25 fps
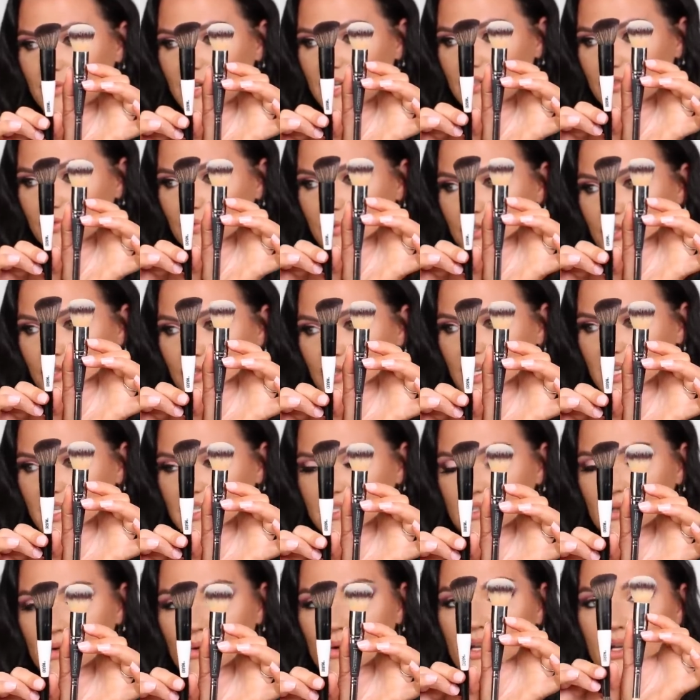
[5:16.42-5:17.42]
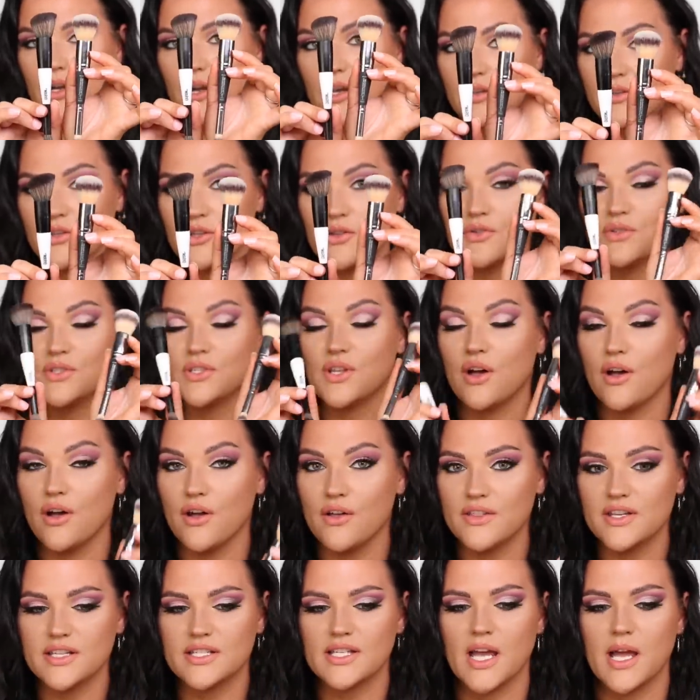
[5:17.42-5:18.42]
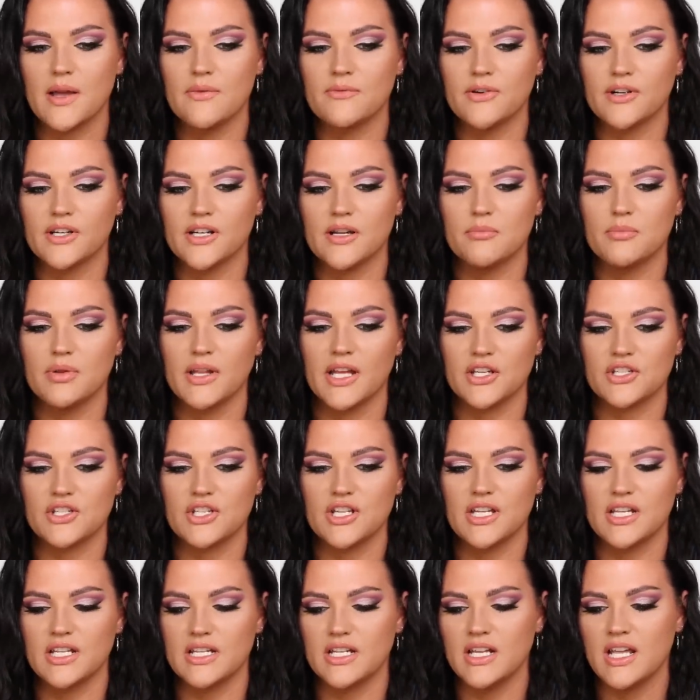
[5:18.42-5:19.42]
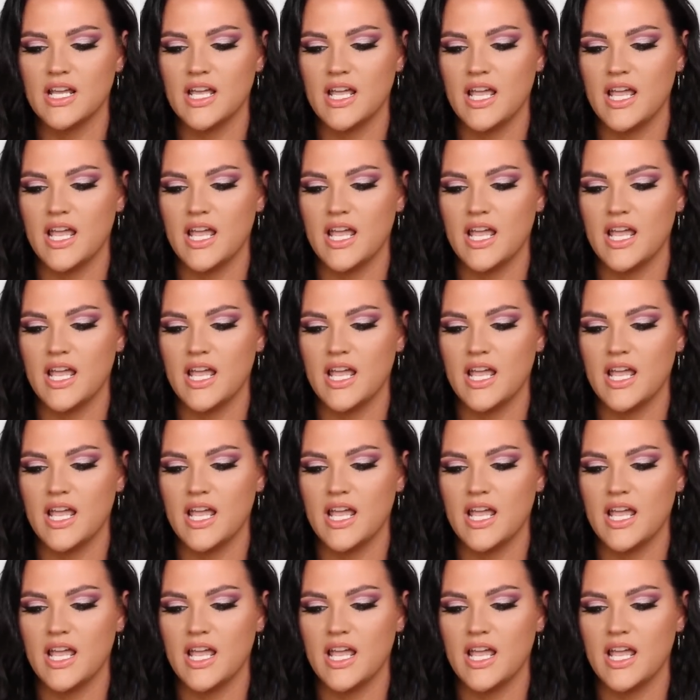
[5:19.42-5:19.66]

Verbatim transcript: brush, which you guys know I use all the time for complexion.